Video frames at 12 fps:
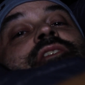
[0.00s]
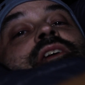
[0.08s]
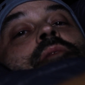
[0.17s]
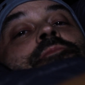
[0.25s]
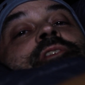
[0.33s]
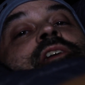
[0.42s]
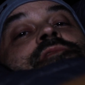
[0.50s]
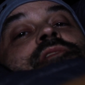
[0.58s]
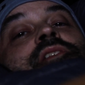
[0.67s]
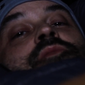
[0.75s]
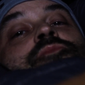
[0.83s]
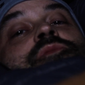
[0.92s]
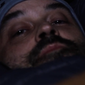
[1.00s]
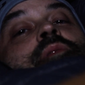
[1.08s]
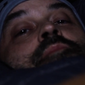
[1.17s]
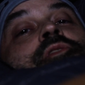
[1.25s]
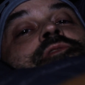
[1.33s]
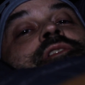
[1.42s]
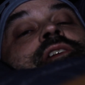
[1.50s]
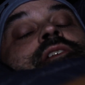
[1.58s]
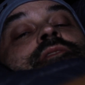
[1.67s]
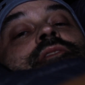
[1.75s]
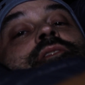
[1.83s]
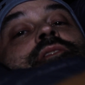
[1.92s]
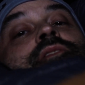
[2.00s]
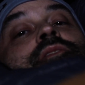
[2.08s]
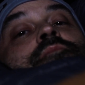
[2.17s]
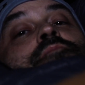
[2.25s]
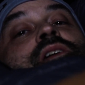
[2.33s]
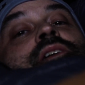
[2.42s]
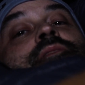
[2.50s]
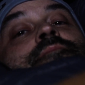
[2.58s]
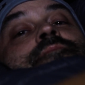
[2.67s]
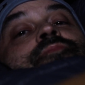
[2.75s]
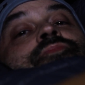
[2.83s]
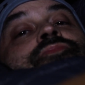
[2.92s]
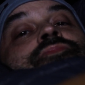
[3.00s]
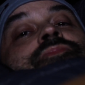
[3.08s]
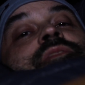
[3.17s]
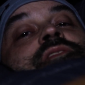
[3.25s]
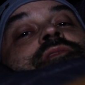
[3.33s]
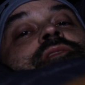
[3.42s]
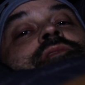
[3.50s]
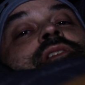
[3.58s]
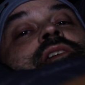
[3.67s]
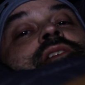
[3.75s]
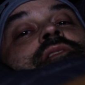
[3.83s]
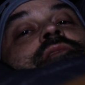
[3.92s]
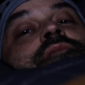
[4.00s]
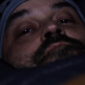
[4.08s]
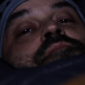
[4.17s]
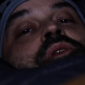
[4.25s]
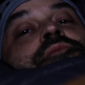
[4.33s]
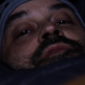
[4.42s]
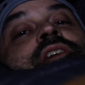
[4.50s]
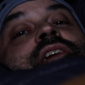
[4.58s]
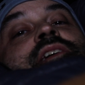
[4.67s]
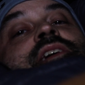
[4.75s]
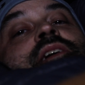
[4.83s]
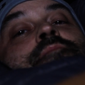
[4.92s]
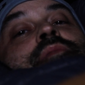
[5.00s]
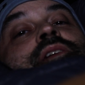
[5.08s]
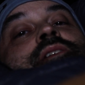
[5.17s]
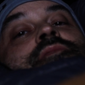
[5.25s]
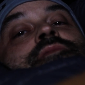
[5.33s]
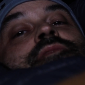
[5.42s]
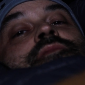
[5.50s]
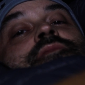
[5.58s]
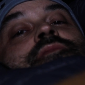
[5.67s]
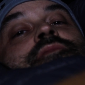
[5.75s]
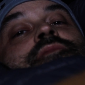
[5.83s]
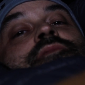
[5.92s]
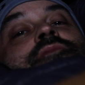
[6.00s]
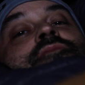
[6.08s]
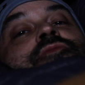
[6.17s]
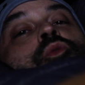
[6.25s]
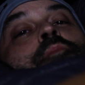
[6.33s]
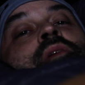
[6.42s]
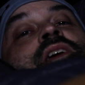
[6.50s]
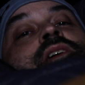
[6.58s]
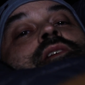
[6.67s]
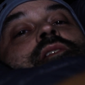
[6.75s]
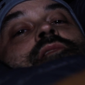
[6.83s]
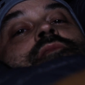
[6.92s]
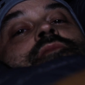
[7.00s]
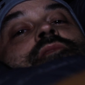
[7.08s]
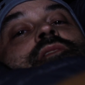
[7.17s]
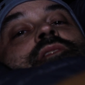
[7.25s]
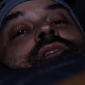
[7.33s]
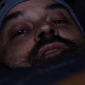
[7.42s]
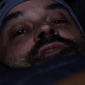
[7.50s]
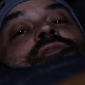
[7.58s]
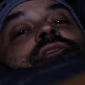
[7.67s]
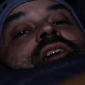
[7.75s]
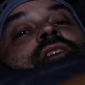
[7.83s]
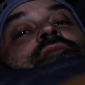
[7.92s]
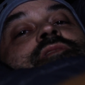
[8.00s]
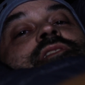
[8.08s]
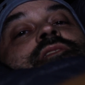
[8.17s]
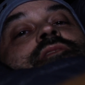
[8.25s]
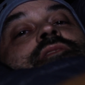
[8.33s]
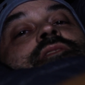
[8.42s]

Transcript: a couple days ago was my birthday, but this is a birthday camp out for me, just kind of a